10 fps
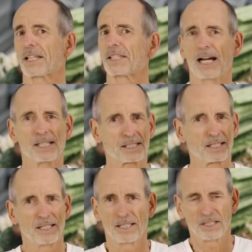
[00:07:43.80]
we
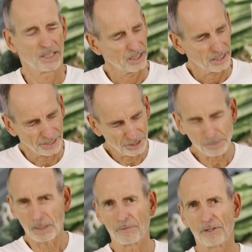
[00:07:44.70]
stand, we're
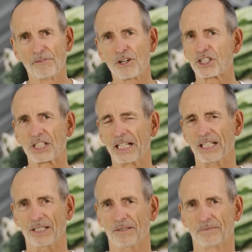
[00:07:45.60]
effectively training
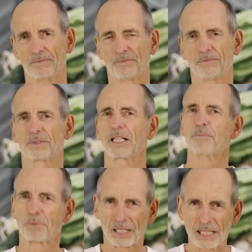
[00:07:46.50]
this muscle to
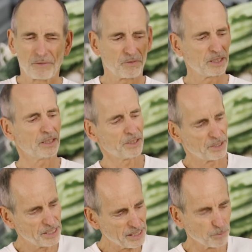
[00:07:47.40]
stay in a shortened
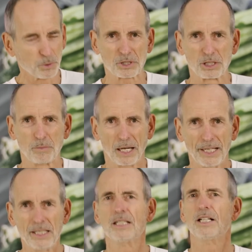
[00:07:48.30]
state,
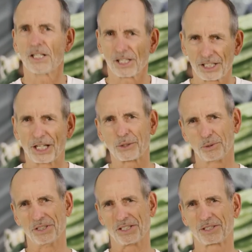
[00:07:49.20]
reinforcing that pattern.
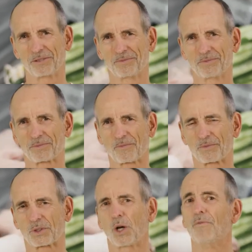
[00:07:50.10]

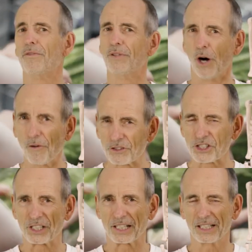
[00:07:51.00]
And if we stand
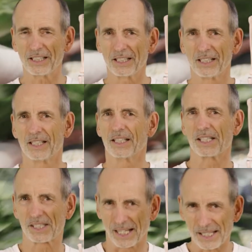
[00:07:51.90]
often, it's a form
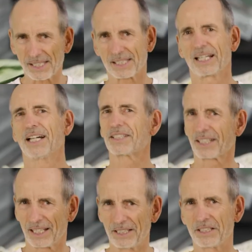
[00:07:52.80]
of training that
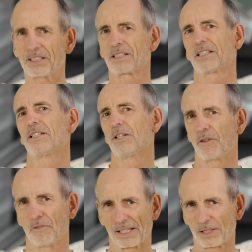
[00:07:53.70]
occurs frequently,
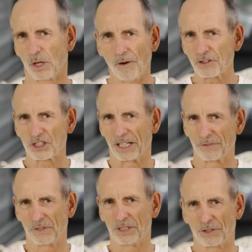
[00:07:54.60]
where this muscle
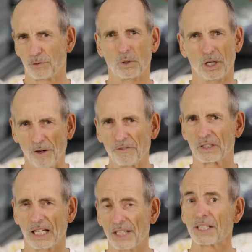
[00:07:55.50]
repeatedly learns,
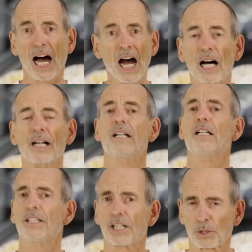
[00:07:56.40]
I should
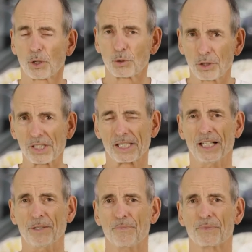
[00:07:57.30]
maintain a shorter length.